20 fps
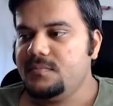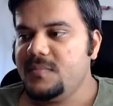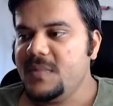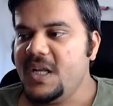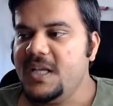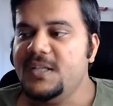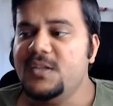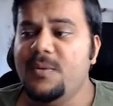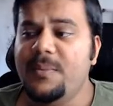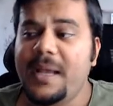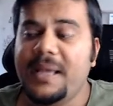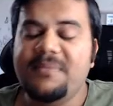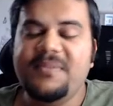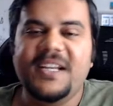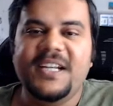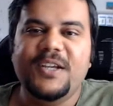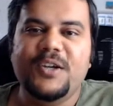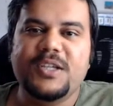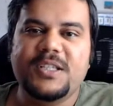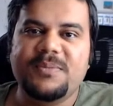so my
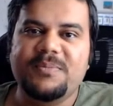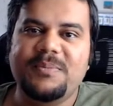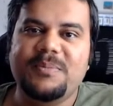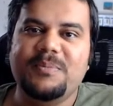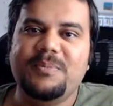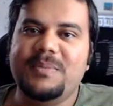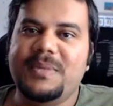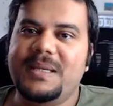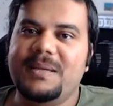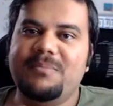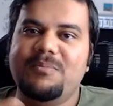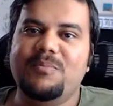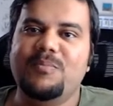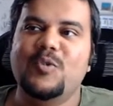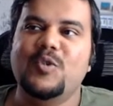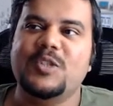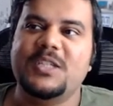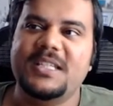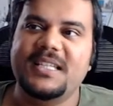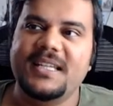video is
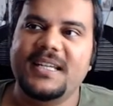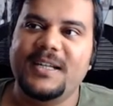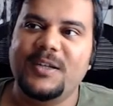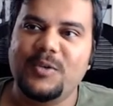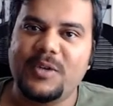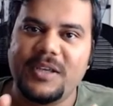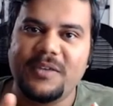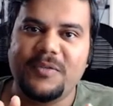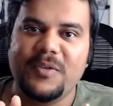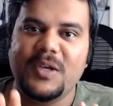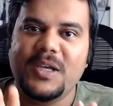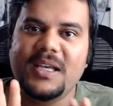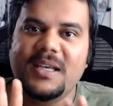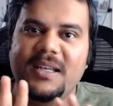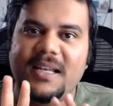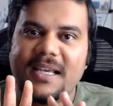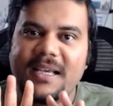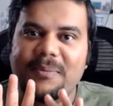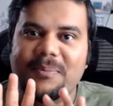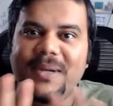mostly to give you
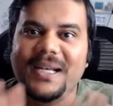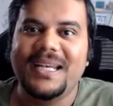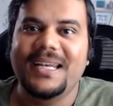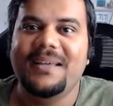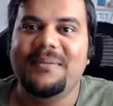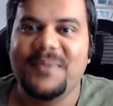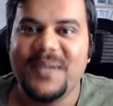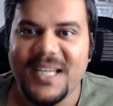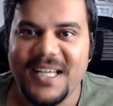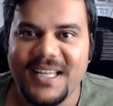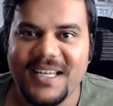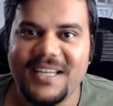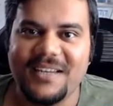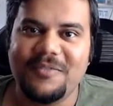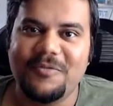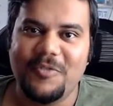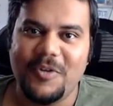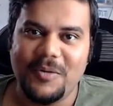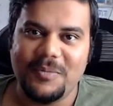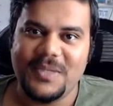a preliminary
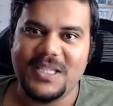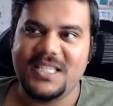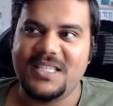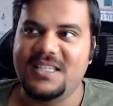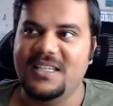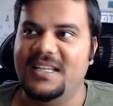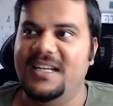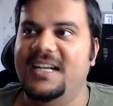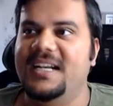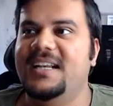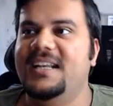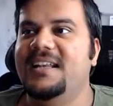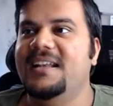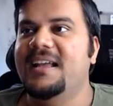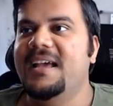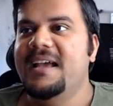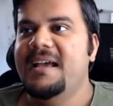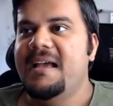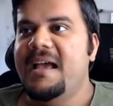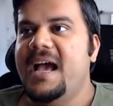information, and
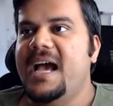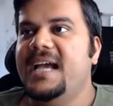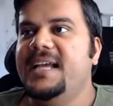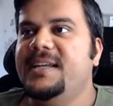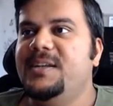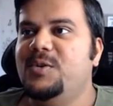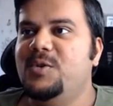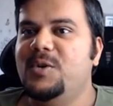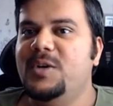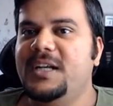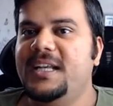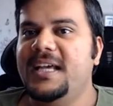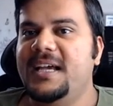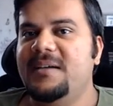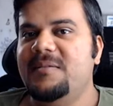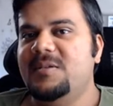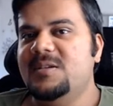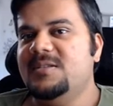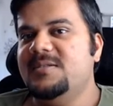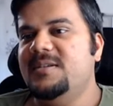I don't have
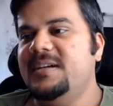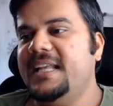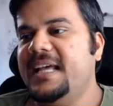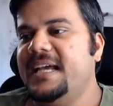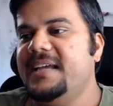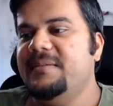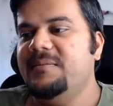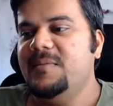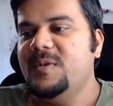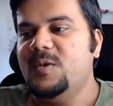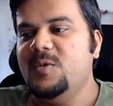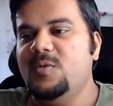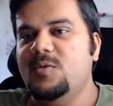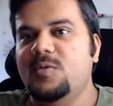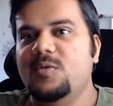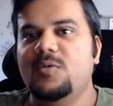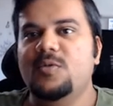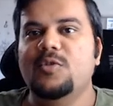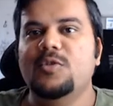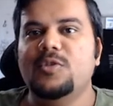also time to
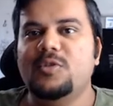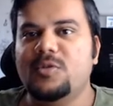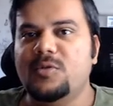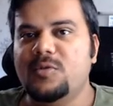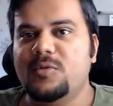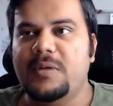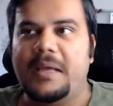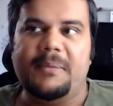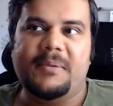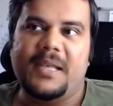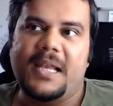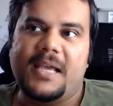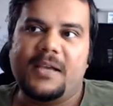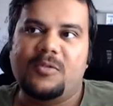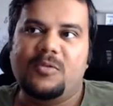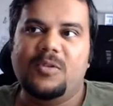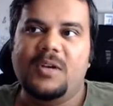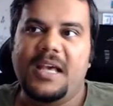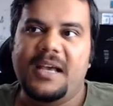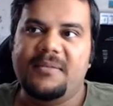go through. I mean, I
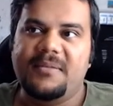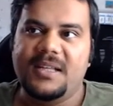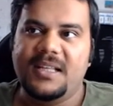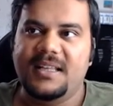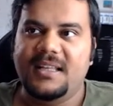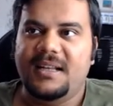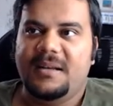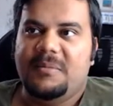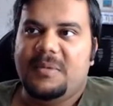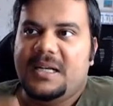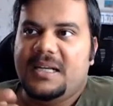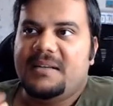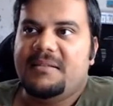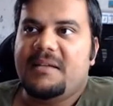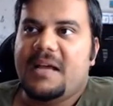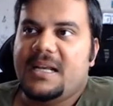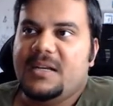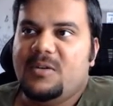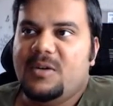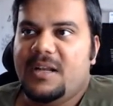could have done that, but
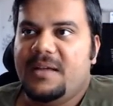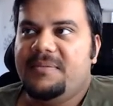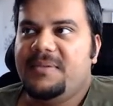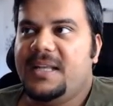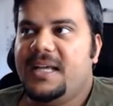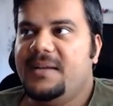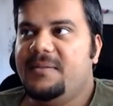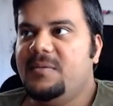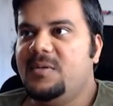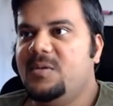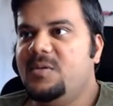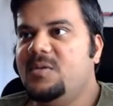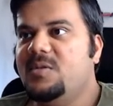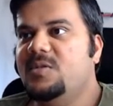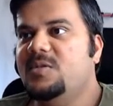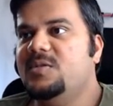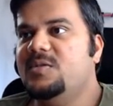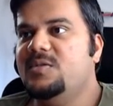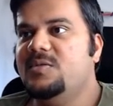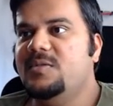I don't have time to
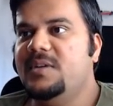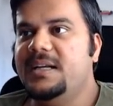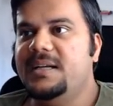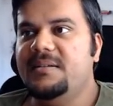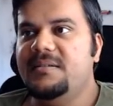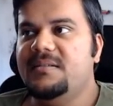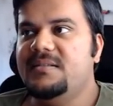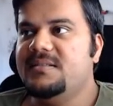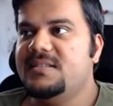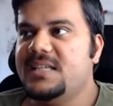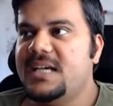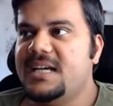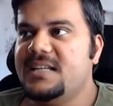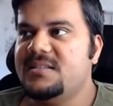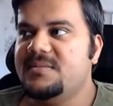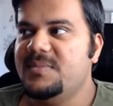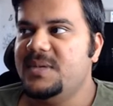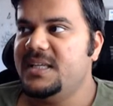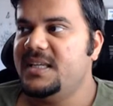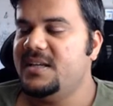go through and charge
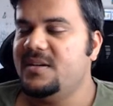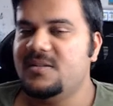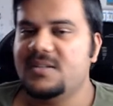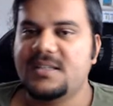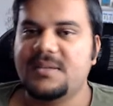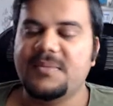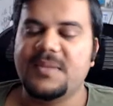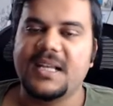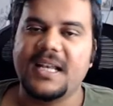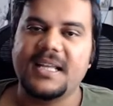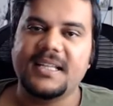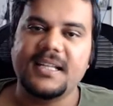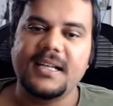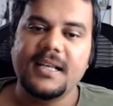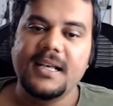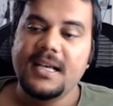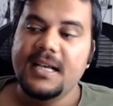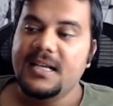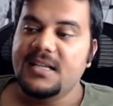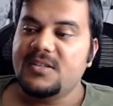money or something like that.
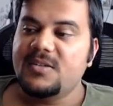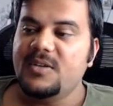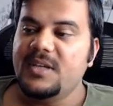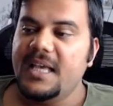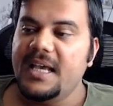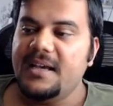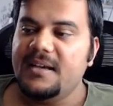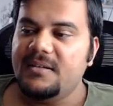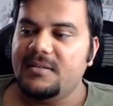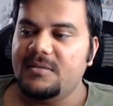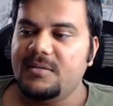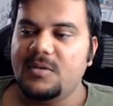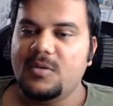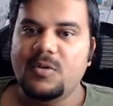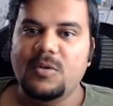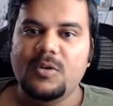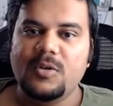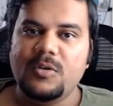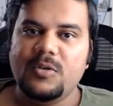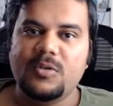So yeah,
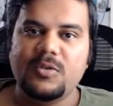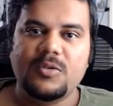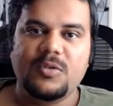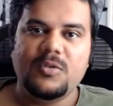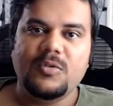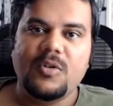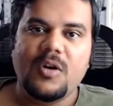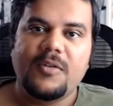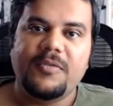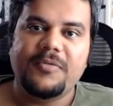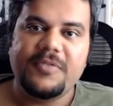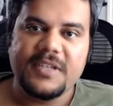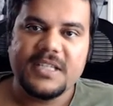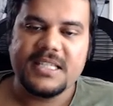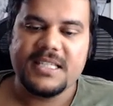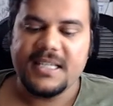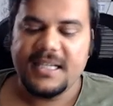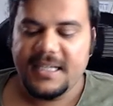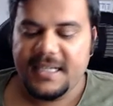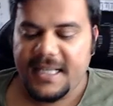go through
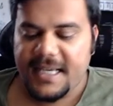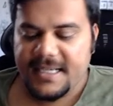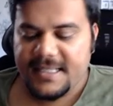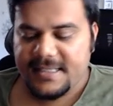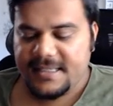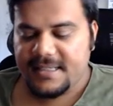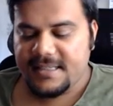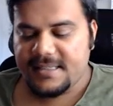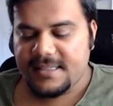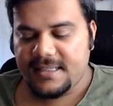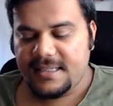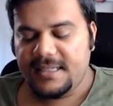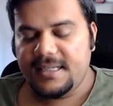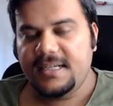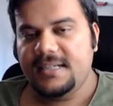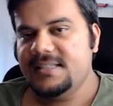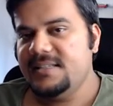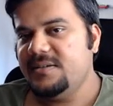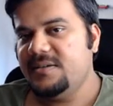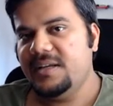official tax
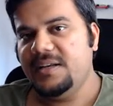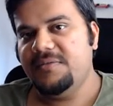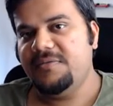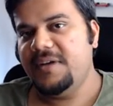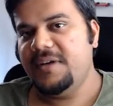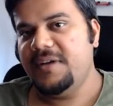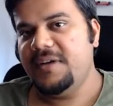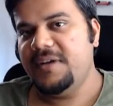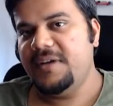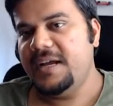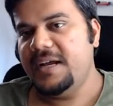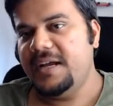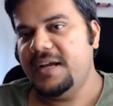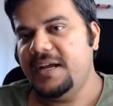consultants you can find from your